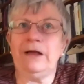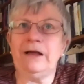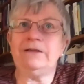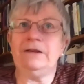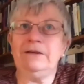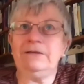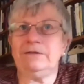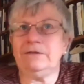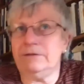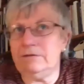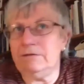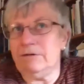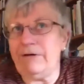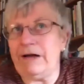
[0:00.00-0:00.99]
That is,
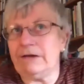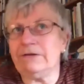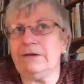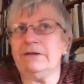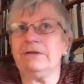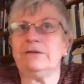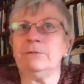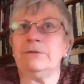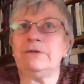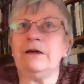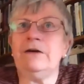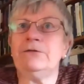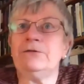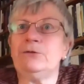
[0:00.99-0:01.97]
the vaccines
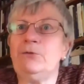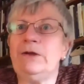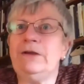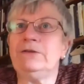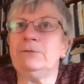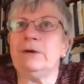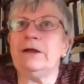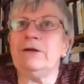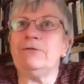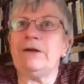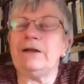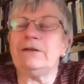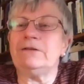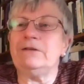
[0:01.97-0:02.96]
themselves are reasonably
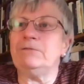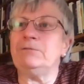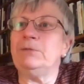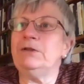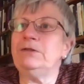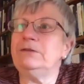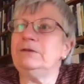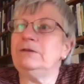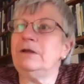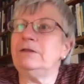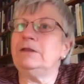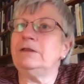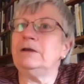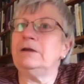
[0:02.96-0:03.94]
effective, but that
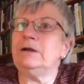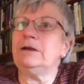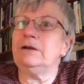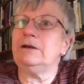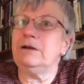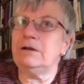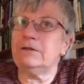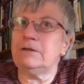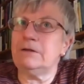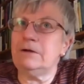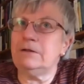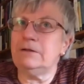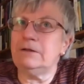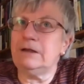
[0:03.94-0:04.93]

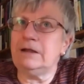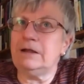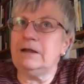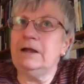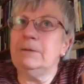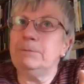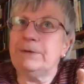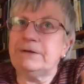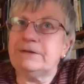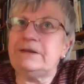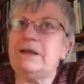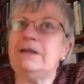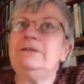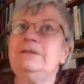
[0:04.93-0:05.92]
the
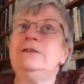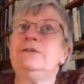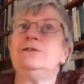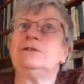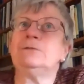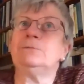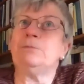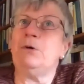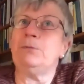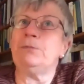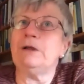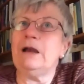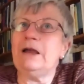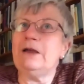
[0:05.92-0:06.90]
percentages of
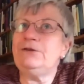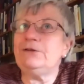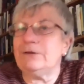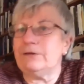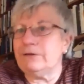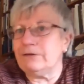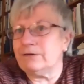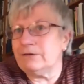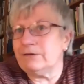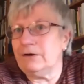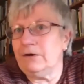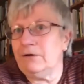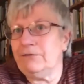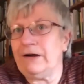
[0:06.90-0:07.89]
populations that
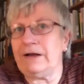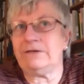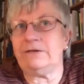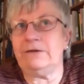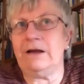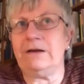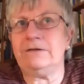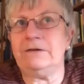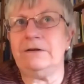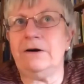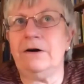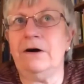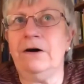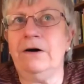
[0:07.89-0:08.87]
are vaccinated
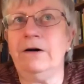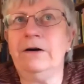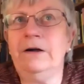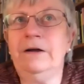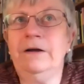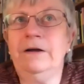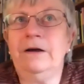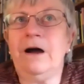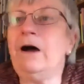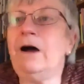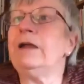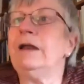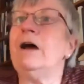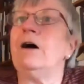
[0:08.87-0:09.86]
are high
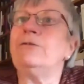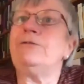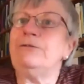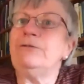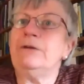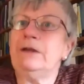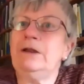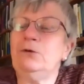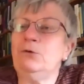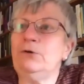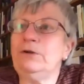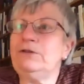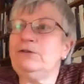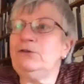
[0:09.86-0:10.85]
enough in order
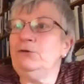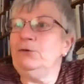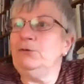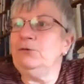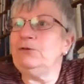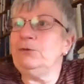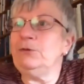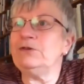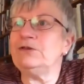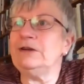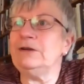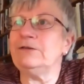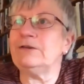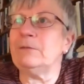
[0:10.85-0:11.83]
to
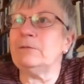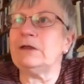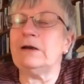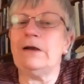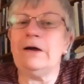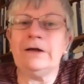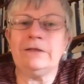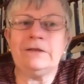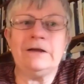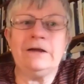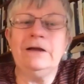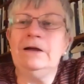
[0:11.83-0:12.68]
achieve something like the